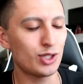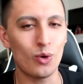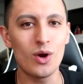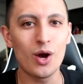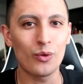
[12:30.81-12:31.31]

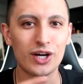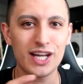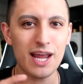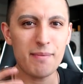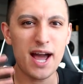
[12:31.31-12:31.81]
so we're
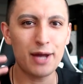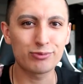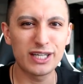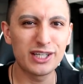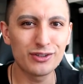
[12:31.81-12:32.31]
gonna get my
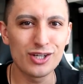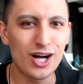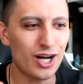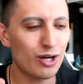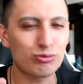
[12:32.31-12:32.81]
real
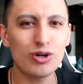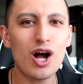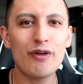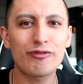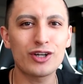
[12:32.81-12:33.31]
uh,
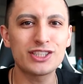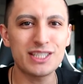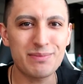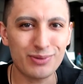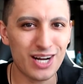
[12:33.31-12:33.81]
raw
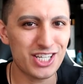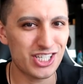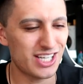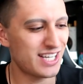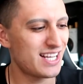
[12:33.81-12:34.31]
first
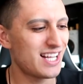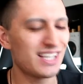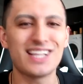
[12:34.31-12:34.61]
impression.